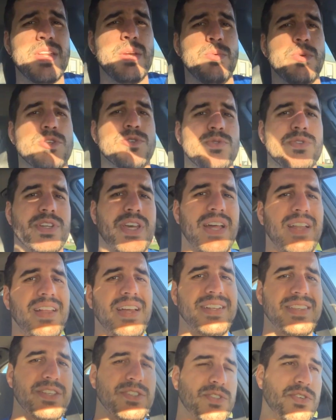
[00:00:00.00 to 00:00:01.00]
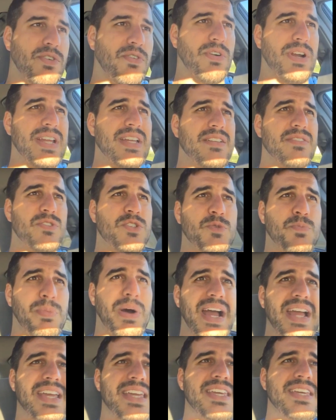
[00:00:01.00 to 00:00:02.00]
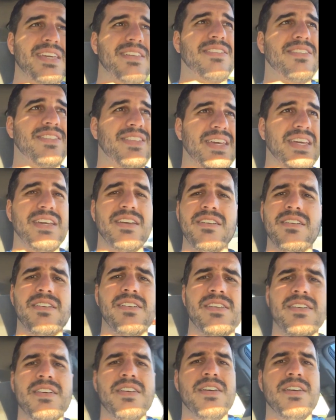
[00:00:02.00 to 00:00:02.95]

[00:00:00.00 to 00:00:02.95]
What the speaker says: Which was kind of like this green spiky thing.